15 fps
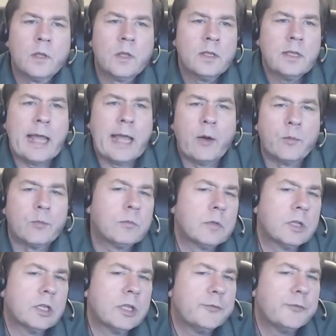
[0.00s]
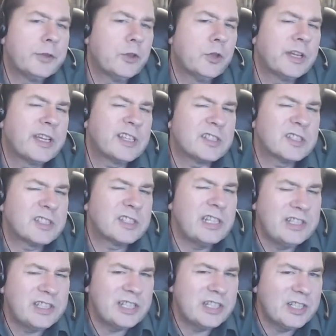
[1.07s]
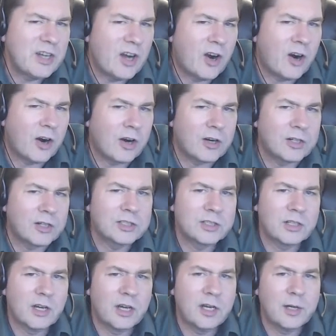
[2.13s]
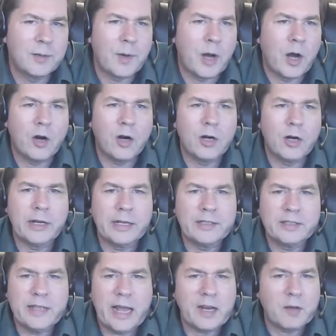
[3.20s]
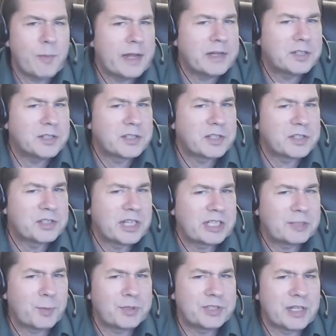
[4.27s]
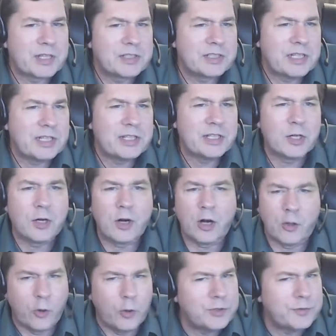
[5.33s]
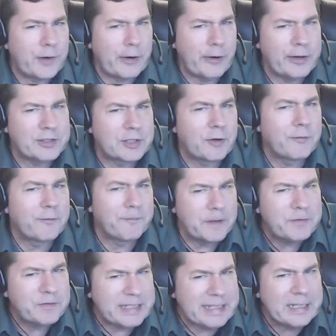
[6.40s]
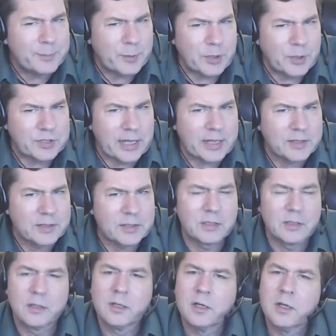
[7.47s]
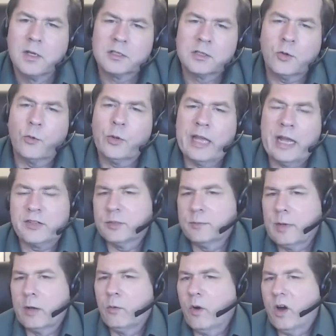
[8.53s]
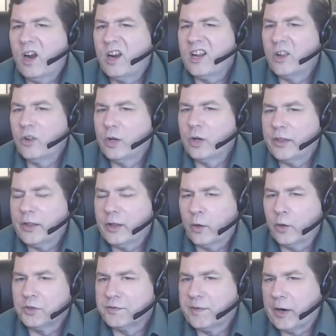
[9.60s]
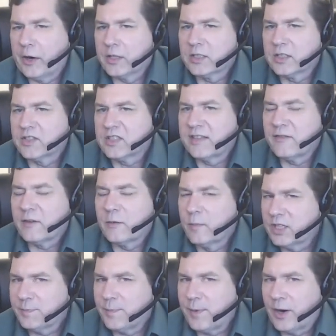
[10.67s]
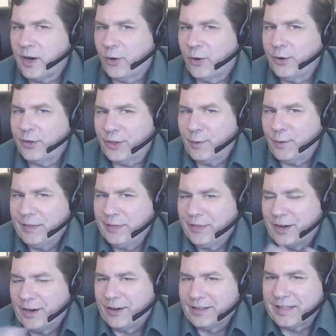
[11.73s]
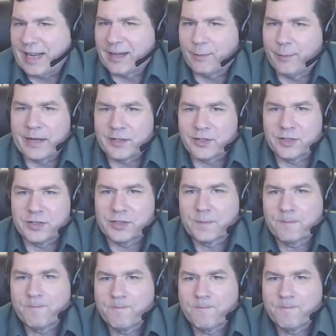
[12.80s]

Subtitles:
Now, if we look at CTRs, our exact match is a 6% CTR. Our close variants are 15%. So we actually might want to go look at the close variants because they have a much better click-through rate than our exact matches.